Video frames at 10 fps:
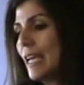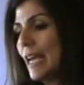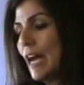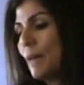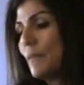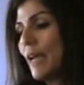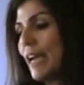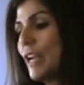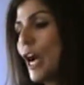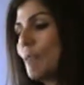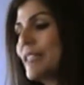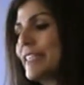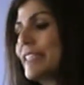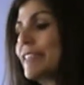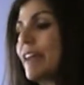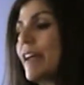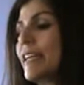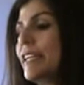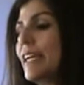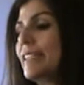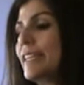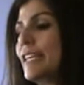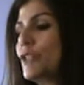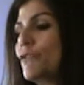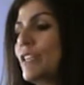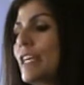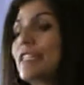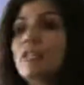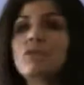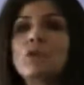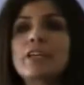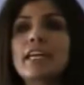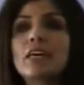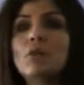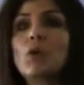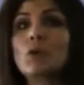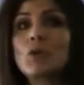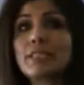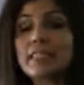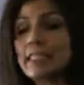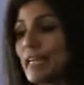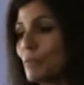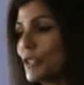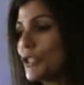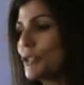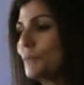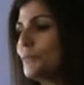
An armistice line at the end of the 1948 war was established,